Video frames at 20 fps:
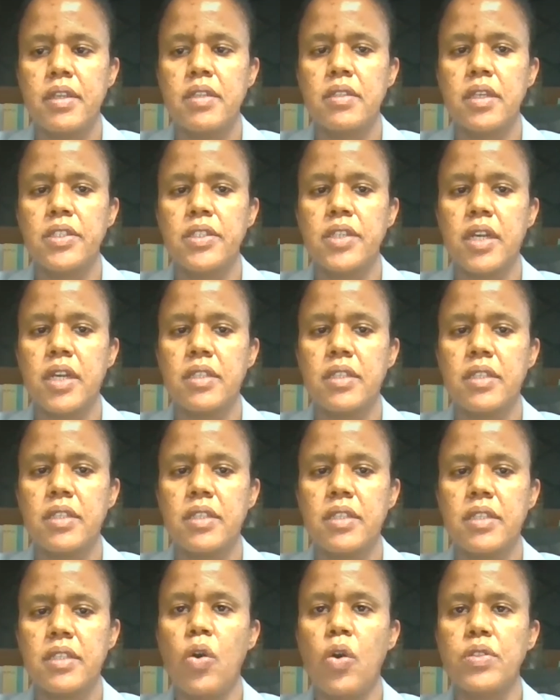such as the
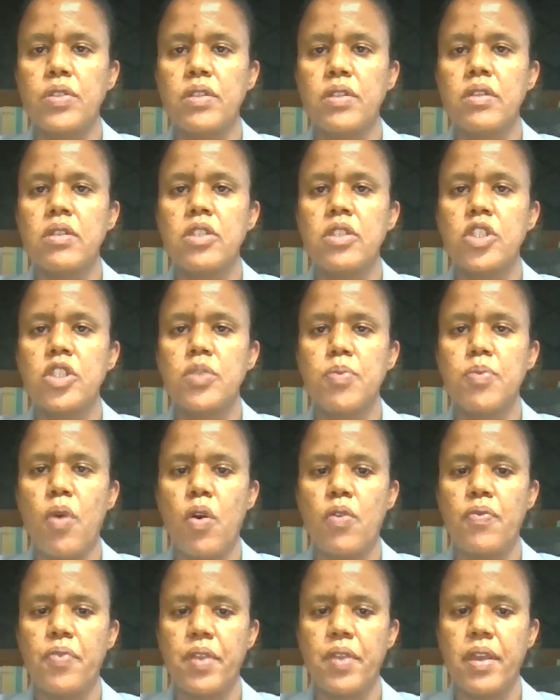law's
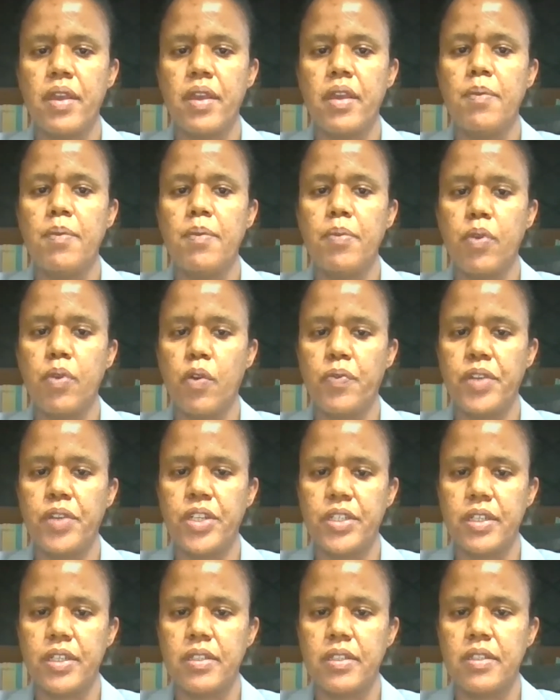smoke-free
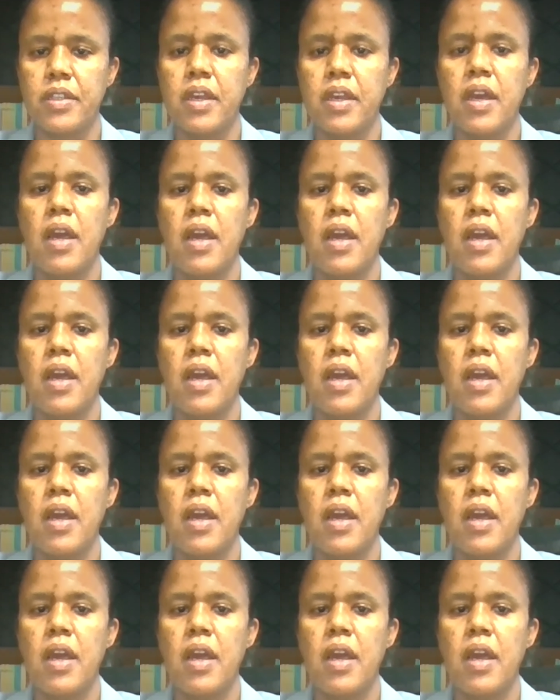provisions.